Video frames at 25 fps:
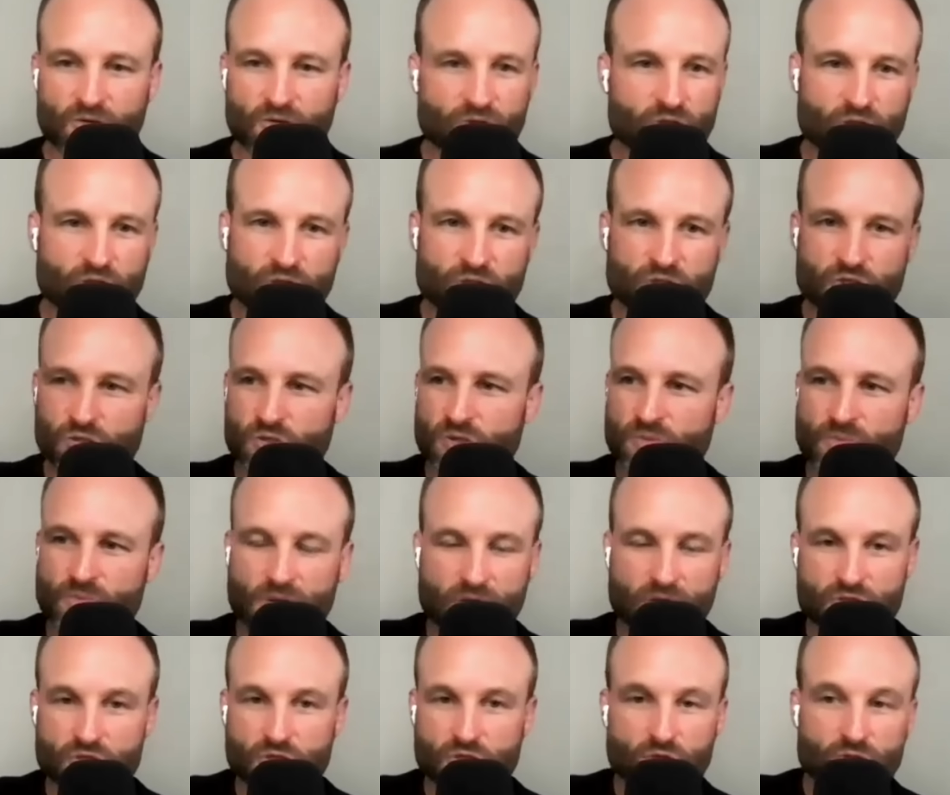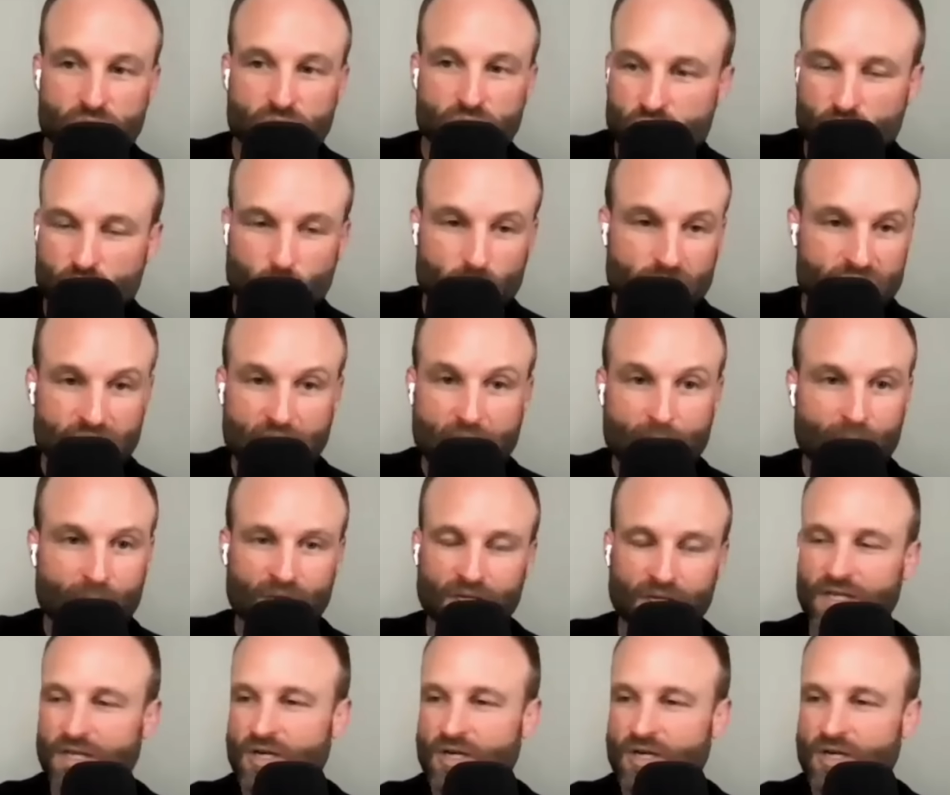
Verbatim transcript: do, do Swiss Epic.